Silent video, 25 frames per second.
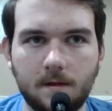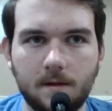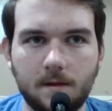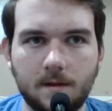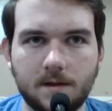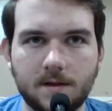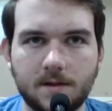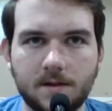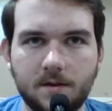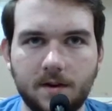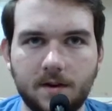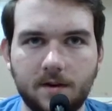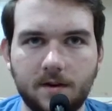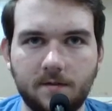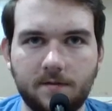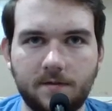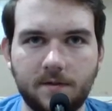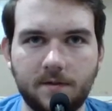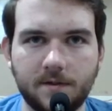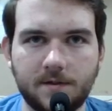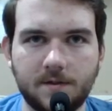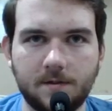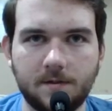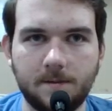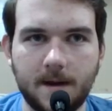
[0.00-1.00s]
So I don't
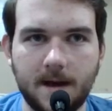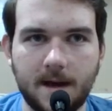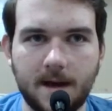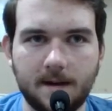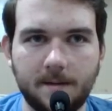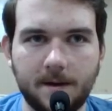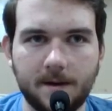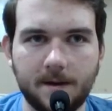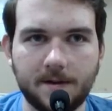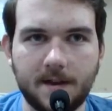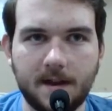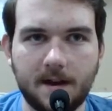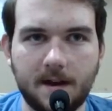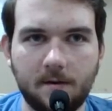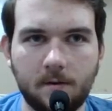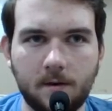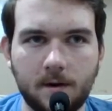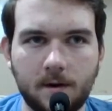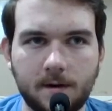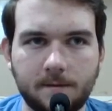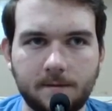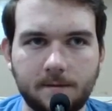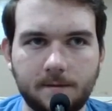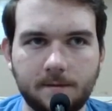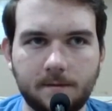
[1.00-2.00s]
feel too bad about that
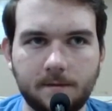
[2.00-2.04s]
one.